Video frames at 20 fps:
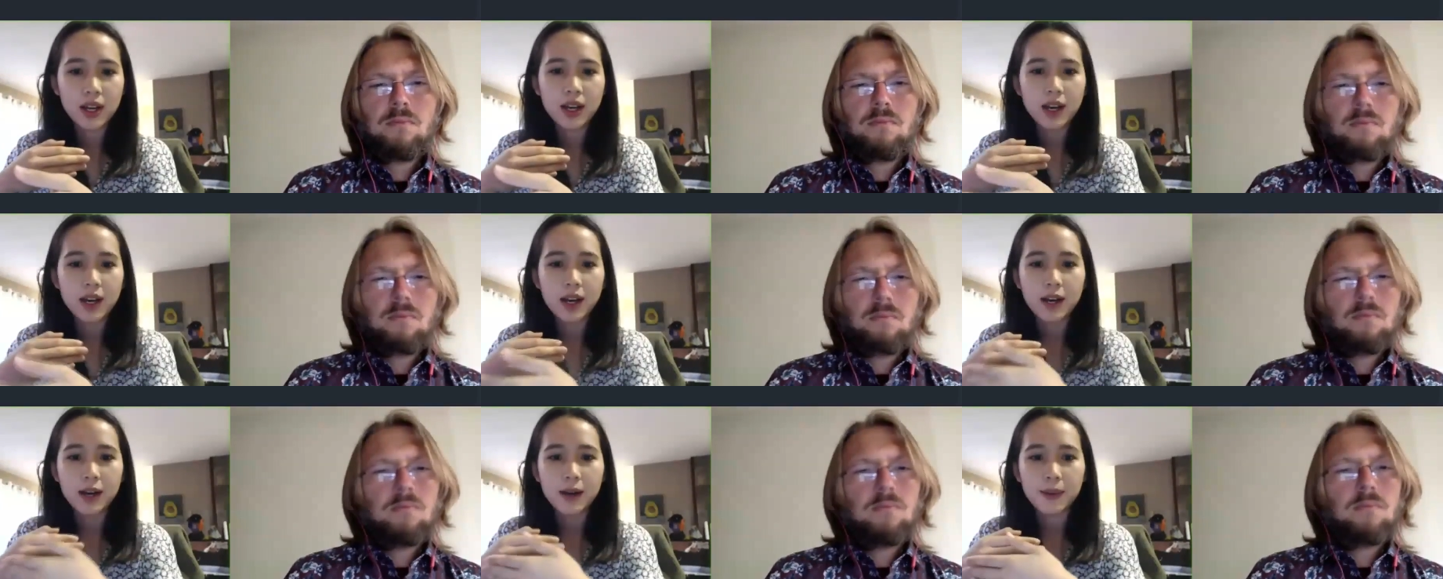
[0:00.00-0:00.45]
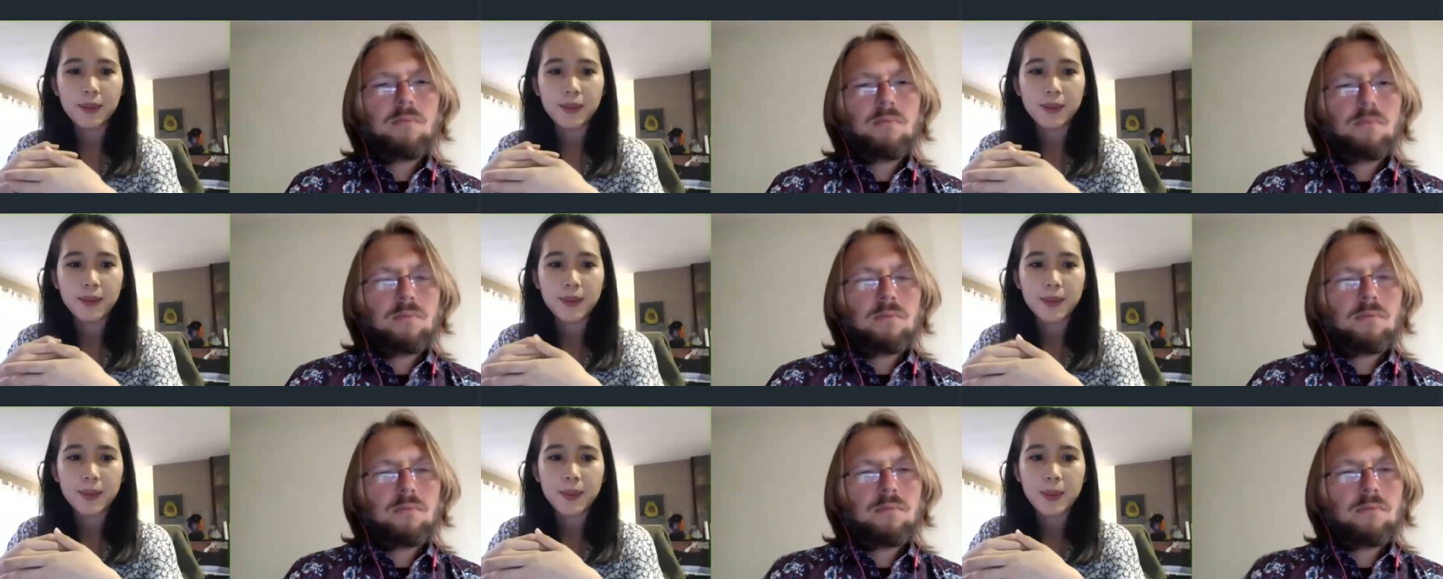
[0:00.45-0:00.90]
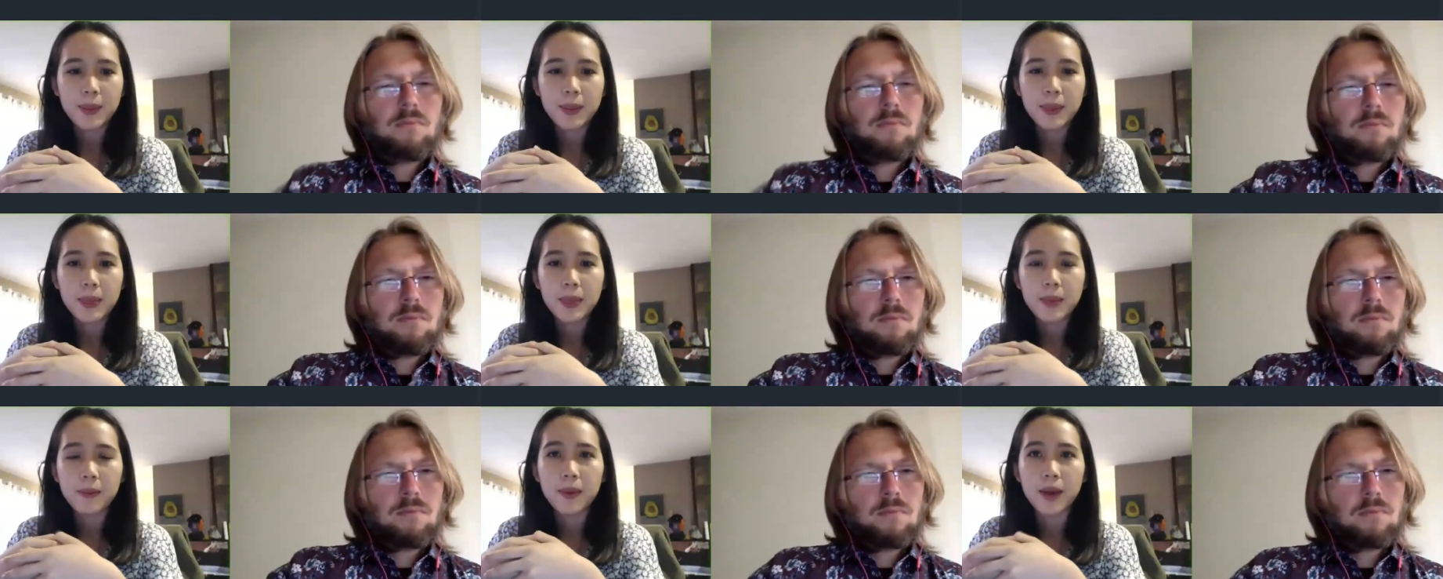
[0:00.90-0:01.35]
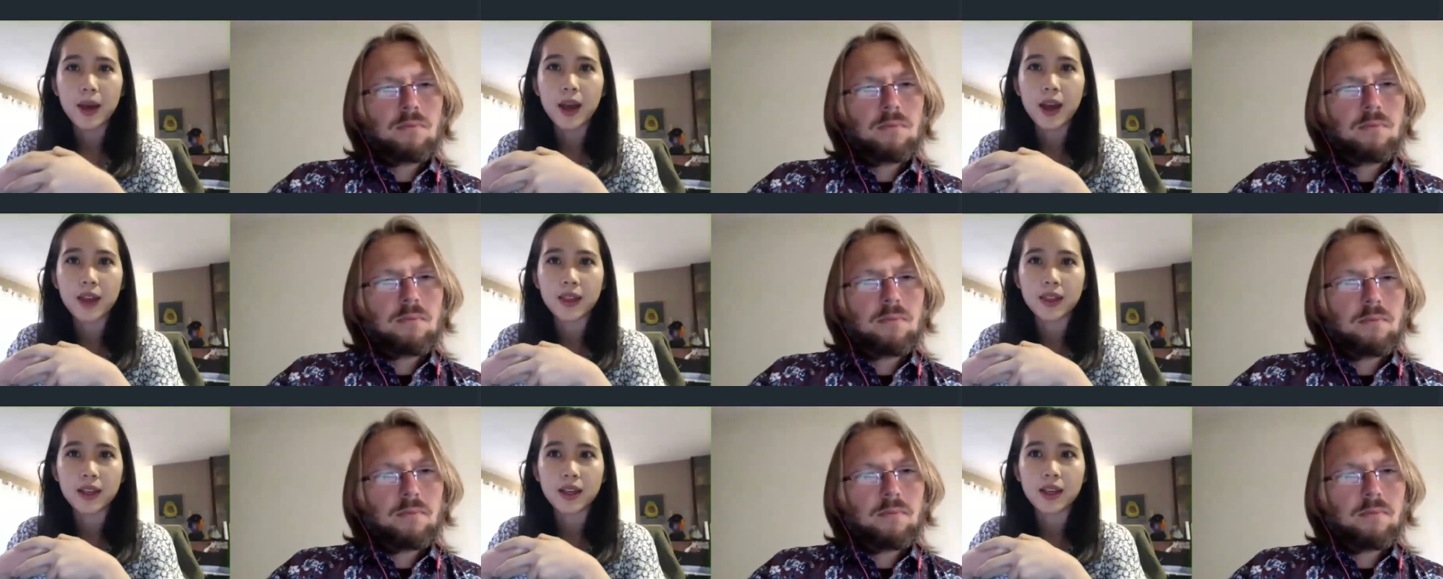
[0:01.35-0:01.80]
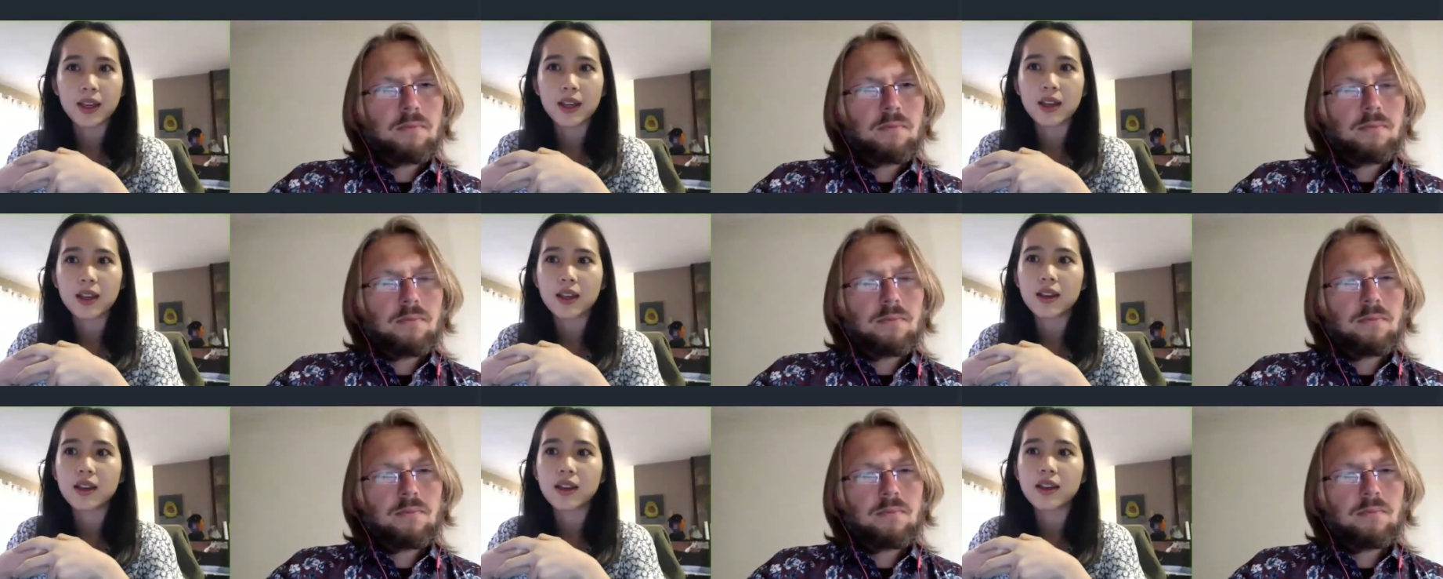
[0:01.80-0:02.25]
Speaker 1: Um, but I think,